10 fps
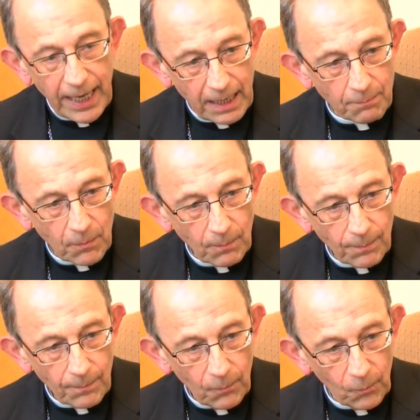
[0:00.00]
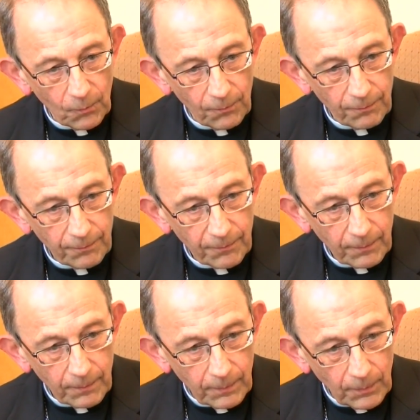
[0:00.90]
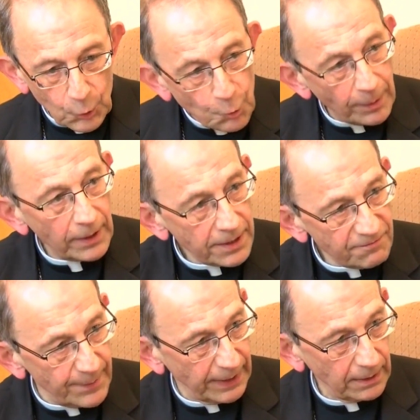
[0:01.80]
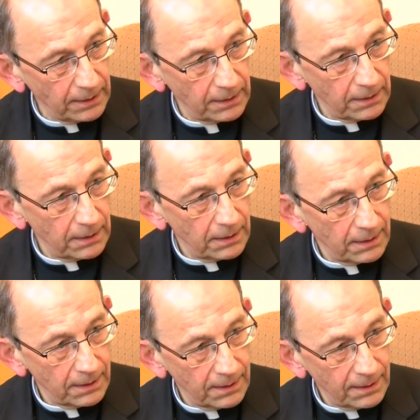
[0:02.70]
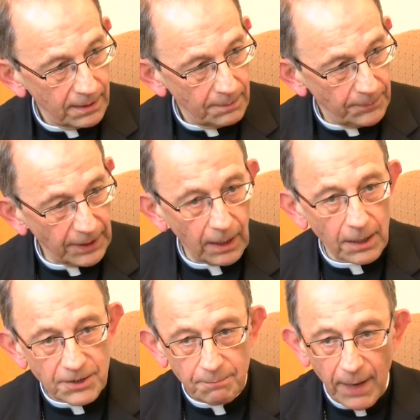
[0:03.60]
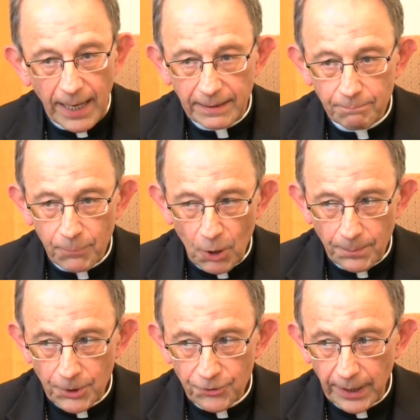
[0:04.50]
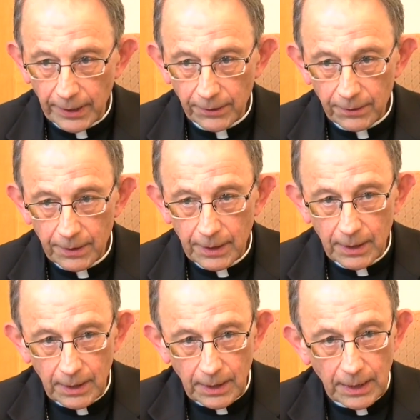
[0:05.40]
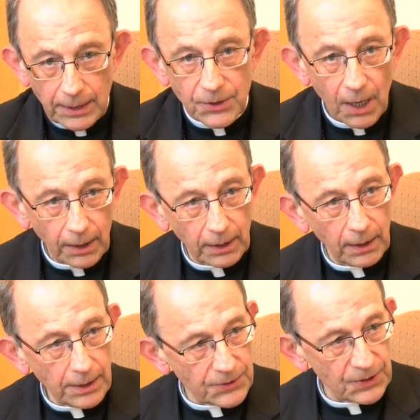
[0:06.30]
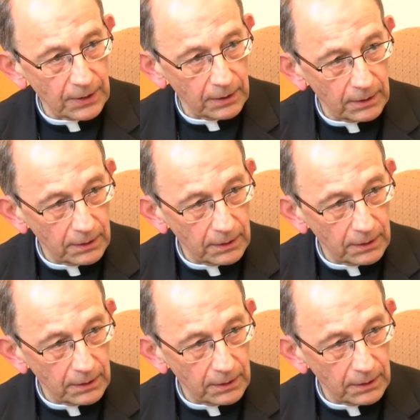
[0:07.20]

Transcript: them, You believe me, because my perpetrator is on a list.